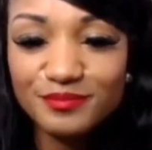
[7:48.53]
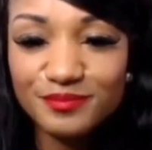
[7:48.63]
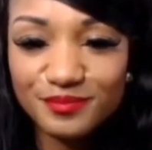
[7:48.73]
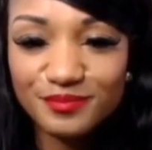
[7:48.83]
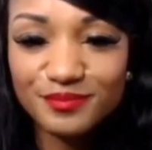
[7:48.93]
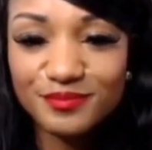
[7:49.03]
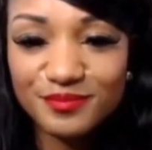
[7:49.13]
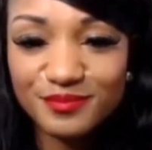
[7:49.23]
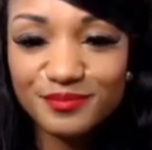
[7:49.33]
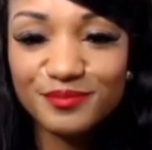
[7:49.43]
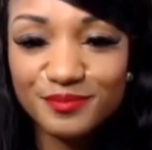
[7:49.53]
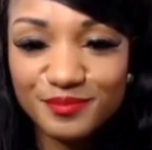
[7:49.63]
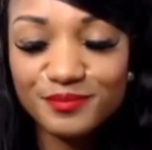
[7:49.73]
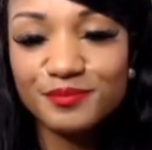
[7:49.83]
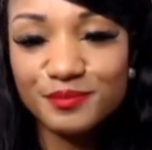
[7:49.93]

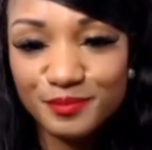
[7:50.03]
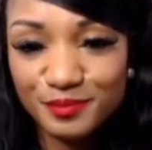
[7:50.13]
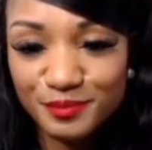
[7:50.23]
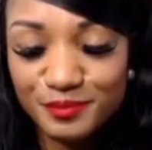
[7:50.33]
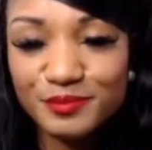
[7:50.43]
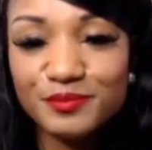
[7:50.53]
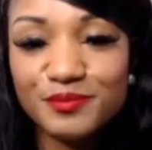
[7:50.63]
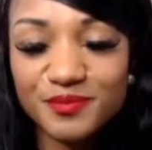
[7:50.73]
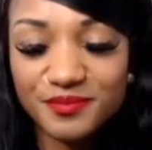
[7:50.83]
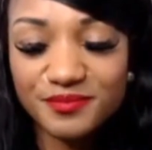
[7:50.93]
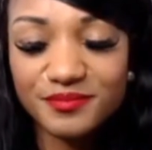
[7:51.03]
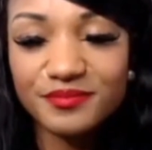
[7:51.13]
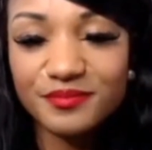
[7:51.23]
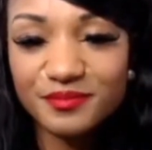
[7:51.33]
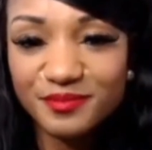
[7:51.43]

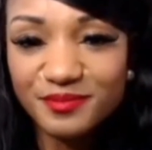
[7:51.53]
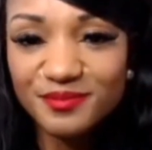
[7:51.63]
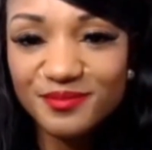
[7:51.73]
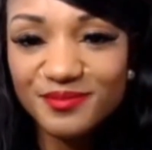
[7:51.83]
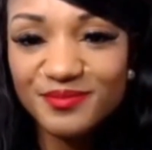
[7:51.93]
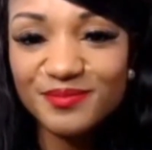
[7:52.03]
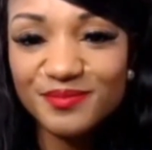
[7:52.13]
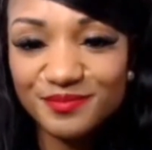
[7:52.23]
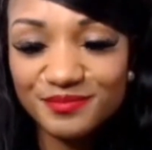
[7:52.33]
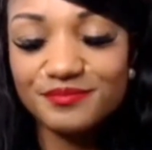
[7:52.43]
(not speaking)